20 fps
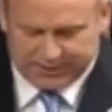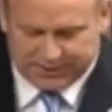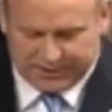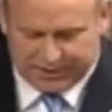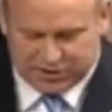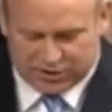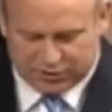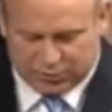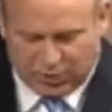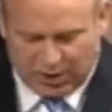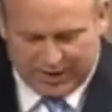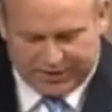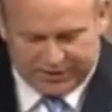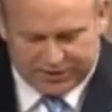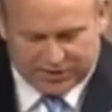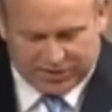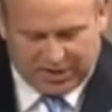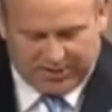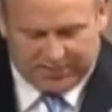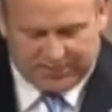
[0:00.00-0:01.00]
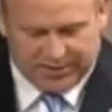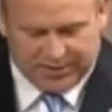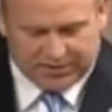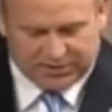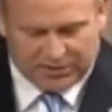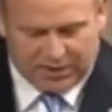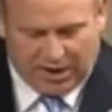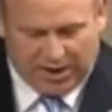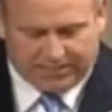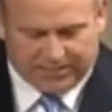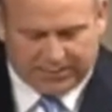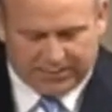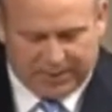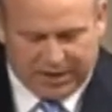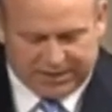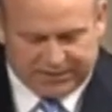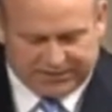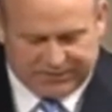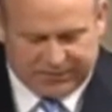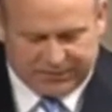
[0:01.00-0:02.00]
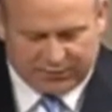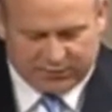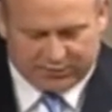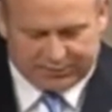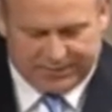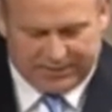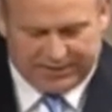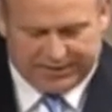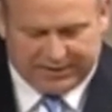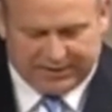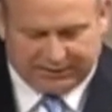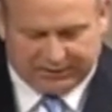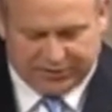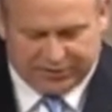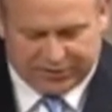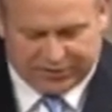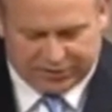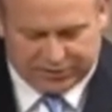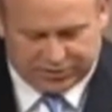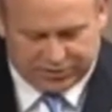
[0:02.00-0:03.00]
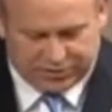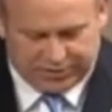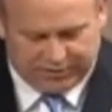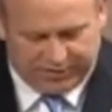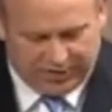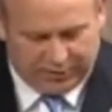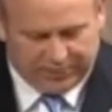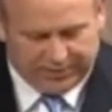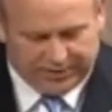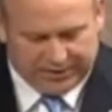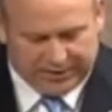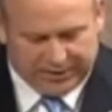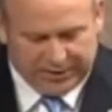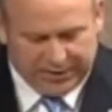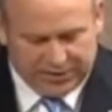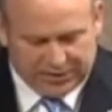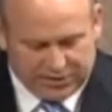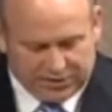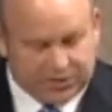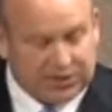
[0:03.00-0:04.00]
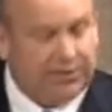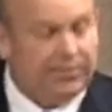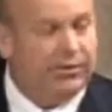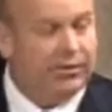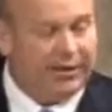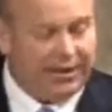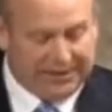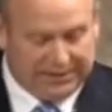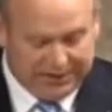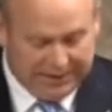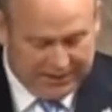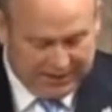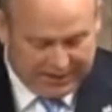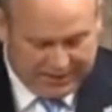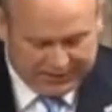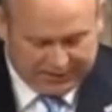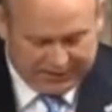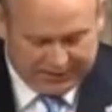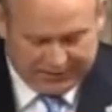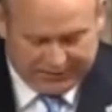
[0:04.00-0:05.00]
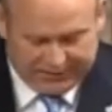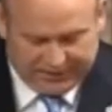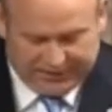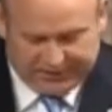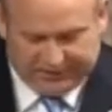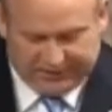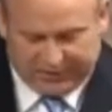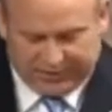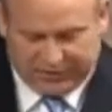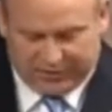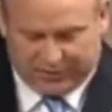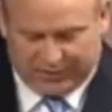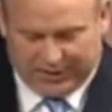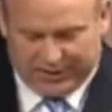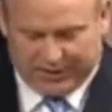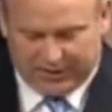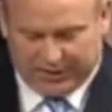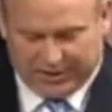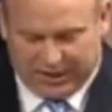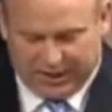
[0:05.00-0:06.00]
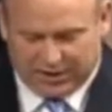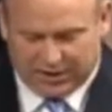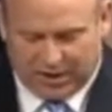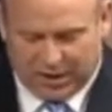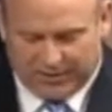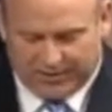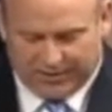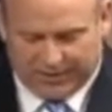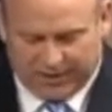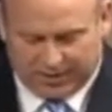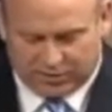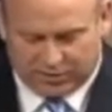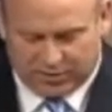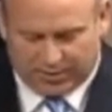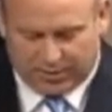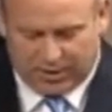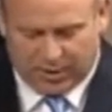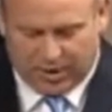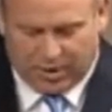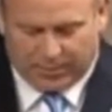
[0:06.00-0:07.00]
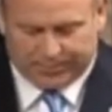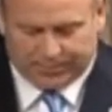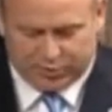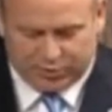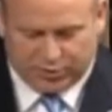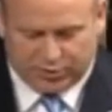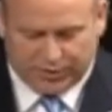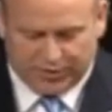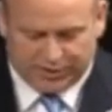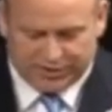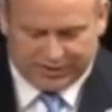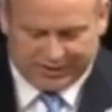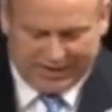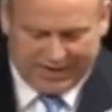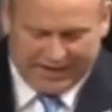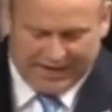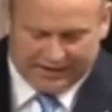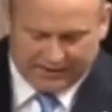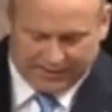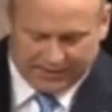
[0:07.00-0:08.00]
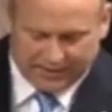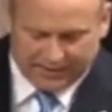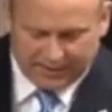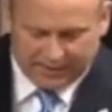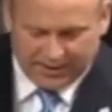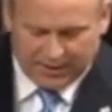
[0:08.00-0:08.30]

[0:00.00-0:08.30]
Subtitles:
This is why this government has optimized federal spending of research and development to stimulate and innovate and create economic opportunities in Canada.